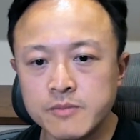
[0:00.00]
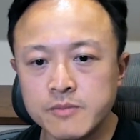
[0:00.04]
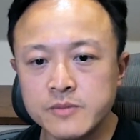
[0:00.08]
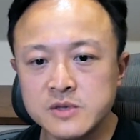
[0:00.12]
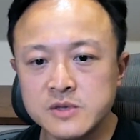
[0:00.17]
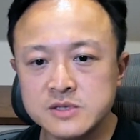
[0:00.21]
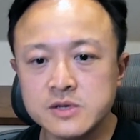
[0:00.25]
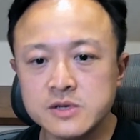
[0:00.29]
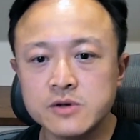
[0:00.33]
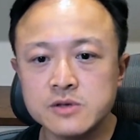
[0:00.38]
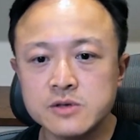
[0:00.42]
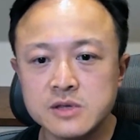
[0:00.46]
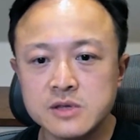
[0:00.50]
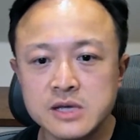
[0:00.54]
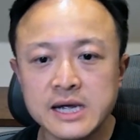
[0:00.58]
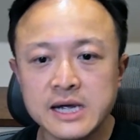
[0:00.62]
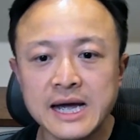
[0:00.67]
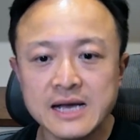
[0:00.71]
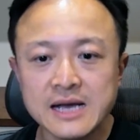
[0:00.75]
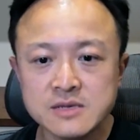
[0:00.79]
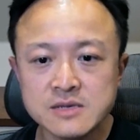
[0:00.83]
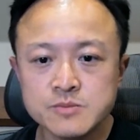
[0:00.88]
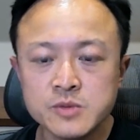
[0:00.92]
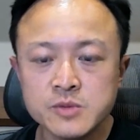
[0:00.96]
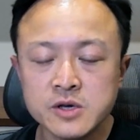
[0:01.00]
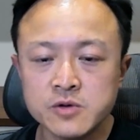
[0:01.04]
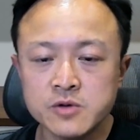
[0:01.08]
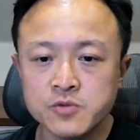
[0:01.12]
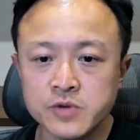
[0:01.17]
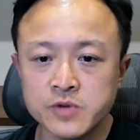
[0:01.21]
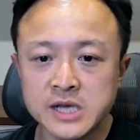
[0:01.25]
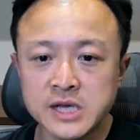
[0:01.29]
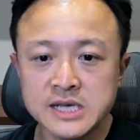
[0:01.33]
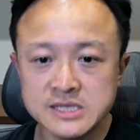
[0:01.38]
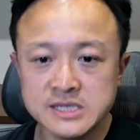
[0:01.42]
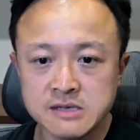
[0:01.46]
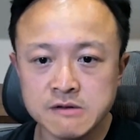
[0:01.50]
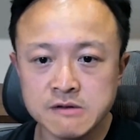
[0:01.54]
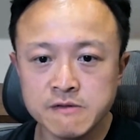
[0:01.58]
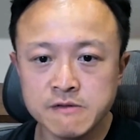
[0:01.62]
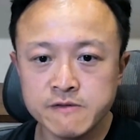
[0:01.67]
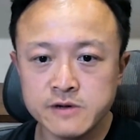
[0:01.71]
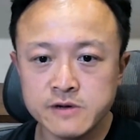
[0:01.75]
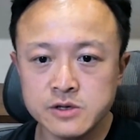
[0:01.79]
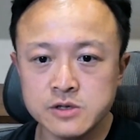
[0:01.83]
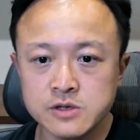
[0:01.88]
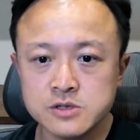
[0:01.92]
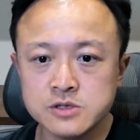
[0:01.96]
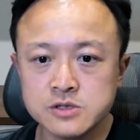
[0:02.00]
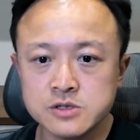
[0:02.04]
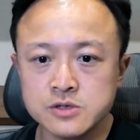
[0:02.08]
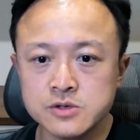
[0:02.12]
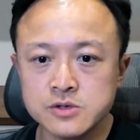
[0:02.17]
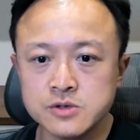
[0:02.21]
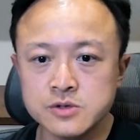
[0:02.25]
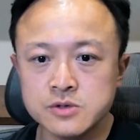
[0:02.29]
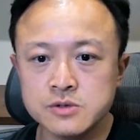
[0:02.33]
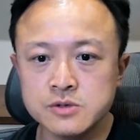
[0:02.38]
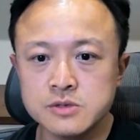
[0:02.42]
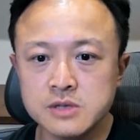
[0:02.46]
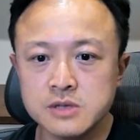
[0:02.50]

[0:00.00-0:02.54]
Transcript: So there has to be a reason for you to